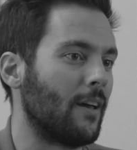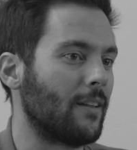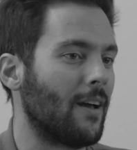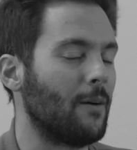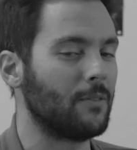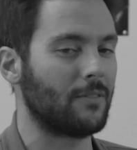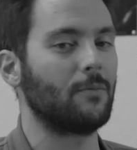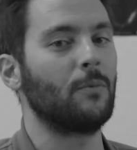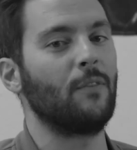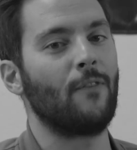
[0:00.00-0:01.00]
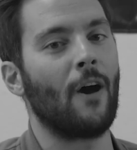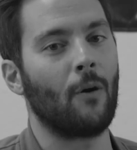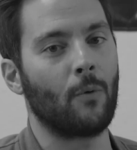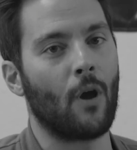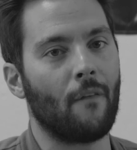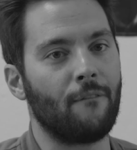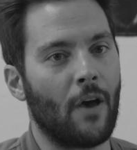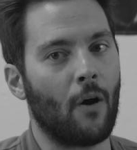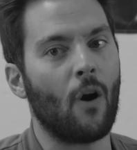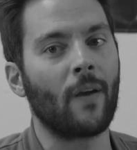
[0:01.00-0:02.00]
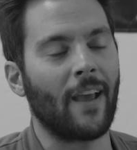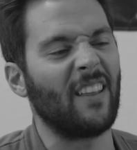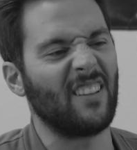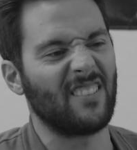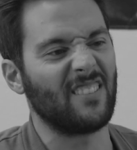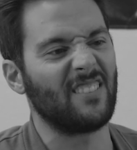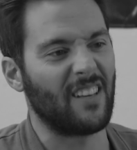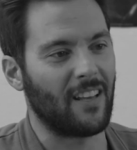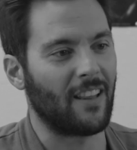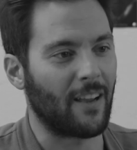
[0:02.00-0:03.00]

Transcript: Like we all felt, okay, this is it.